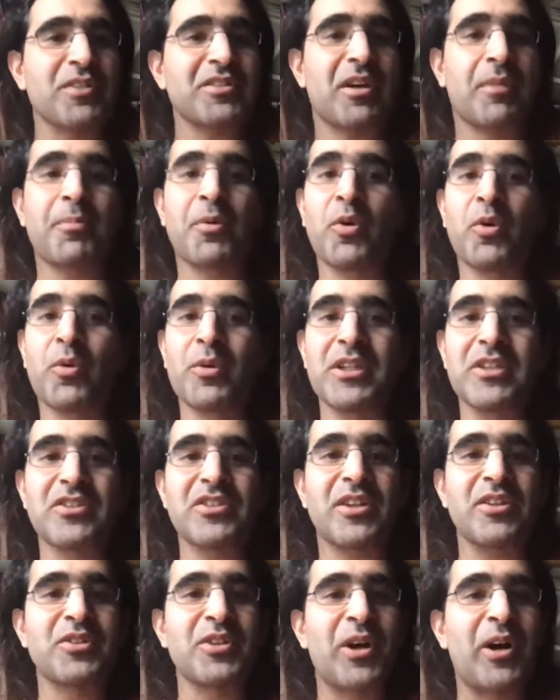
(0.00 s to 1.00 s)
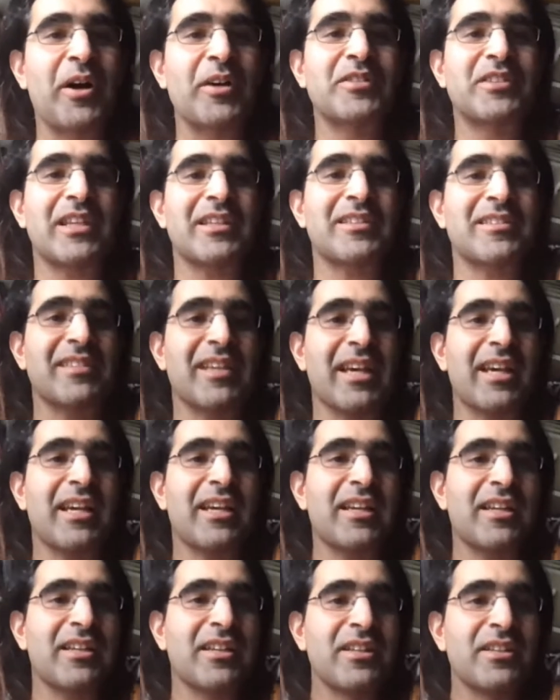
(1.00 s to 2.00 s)
Our opponents are dogs, I
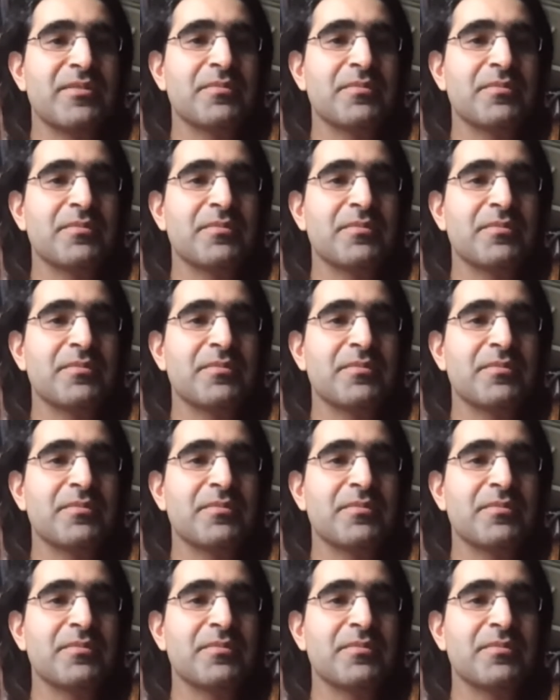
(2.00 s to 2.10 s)
say.